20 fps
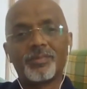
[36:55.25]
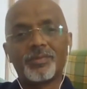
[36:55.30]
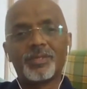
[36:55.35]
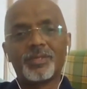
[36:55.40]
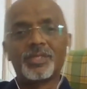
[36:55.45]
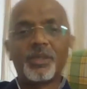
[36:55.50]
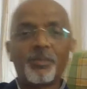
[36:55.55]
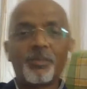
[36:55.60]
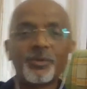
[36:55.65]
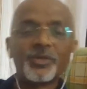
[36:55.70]

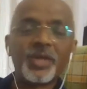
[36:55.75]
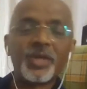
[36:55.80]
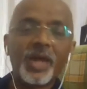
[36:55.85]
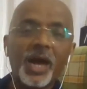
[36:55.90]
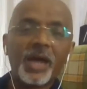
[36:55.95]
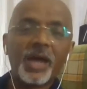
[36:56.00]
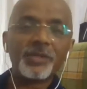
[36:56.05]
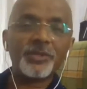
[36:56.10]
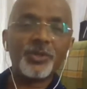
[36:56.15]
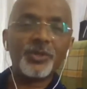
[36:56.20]
Suppose I
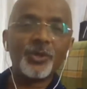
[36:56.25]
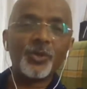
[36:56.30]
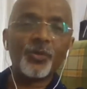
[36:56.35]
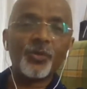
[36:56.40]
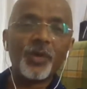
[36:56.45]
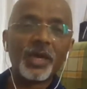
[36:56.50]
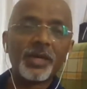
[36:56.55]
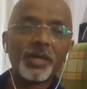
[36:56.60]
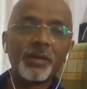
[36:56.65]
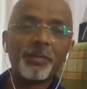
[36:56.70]
ask you to
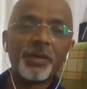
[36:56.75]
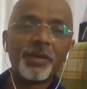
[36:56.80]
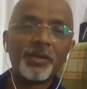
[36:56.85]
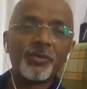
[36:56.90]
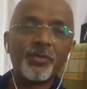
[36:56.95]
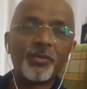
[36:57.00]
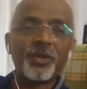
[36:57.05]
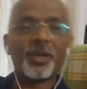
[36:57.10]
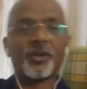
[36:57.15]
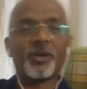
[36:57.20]
wake up
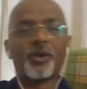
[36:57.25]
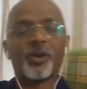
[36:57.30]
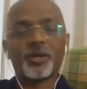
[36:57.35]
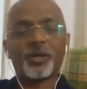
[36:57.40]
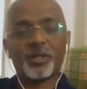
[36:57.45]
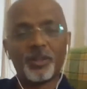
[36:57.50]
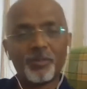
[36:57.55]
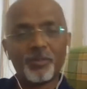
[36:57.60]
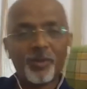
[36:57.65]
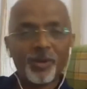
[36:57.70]
at 3
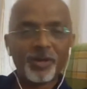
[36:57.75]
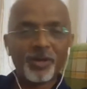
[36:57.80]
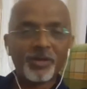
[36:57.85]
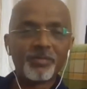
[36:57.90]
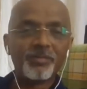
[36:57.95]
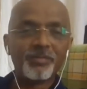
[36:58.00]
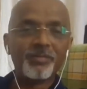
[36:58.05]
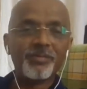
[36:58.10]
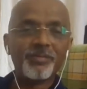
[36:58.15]
o'clock in the morning.